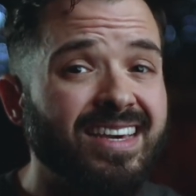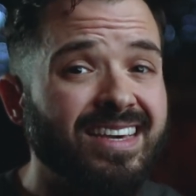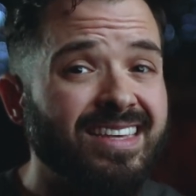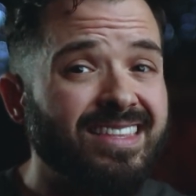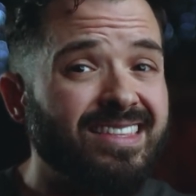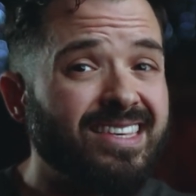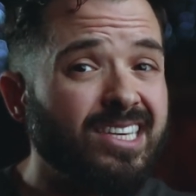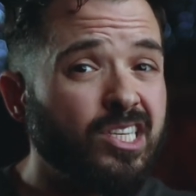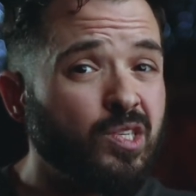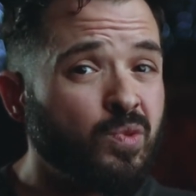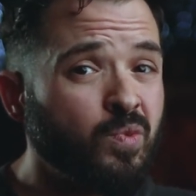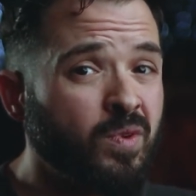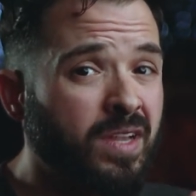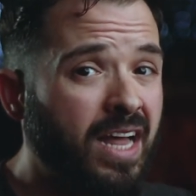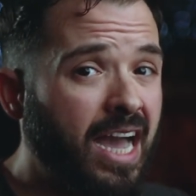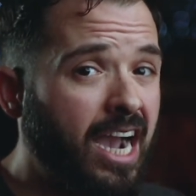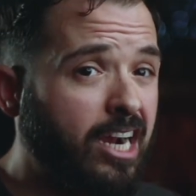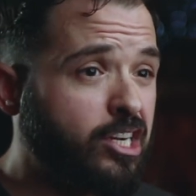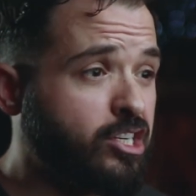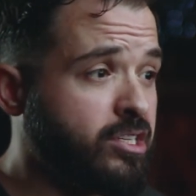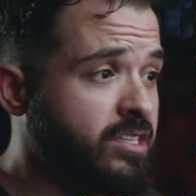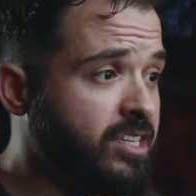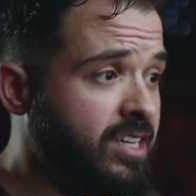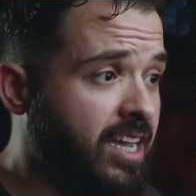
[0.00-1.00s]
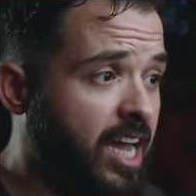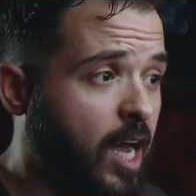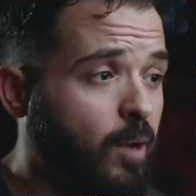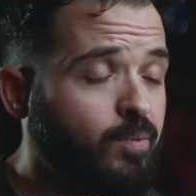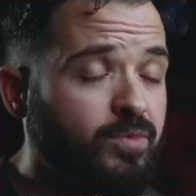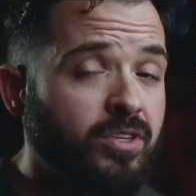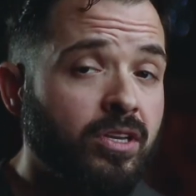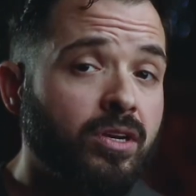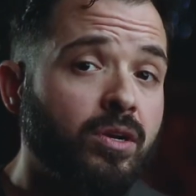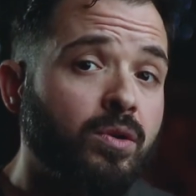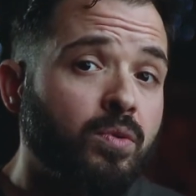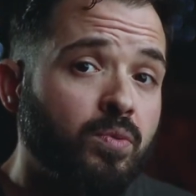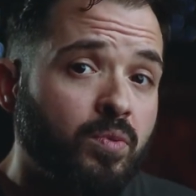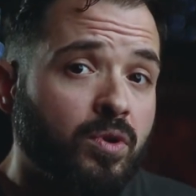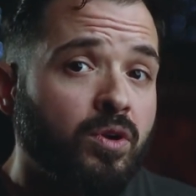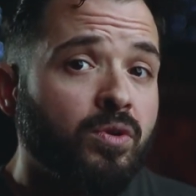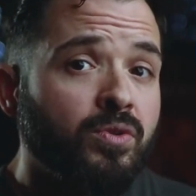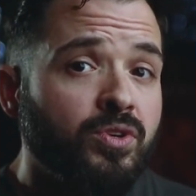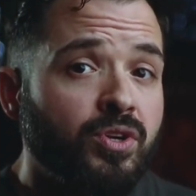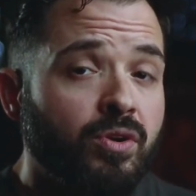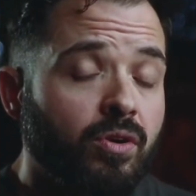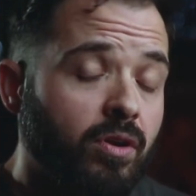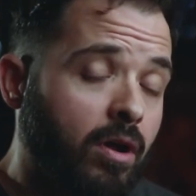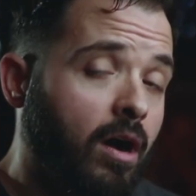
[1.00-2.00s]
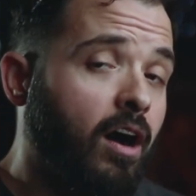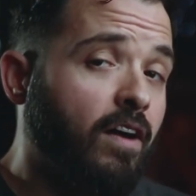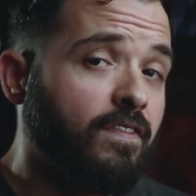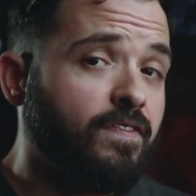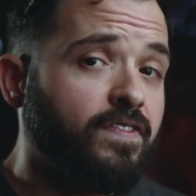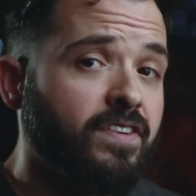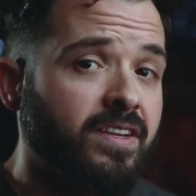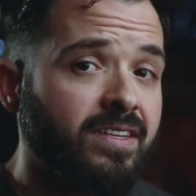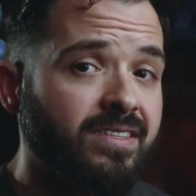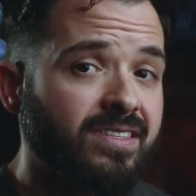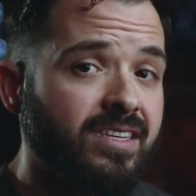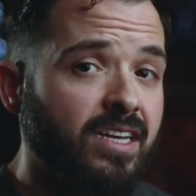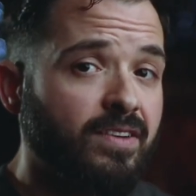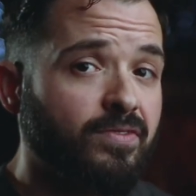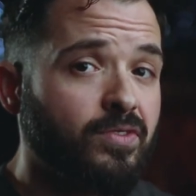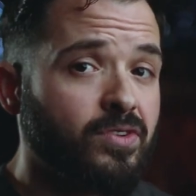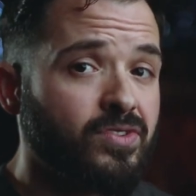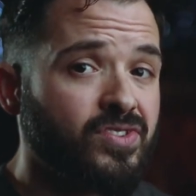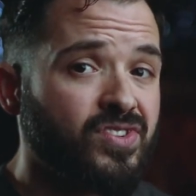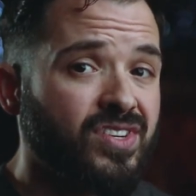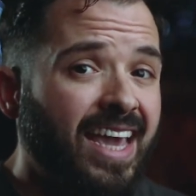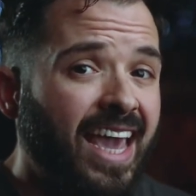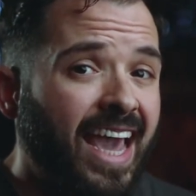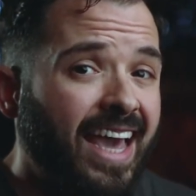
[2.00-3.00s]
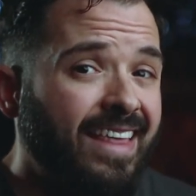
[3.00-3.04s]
this will actually help to grow your confidence levels.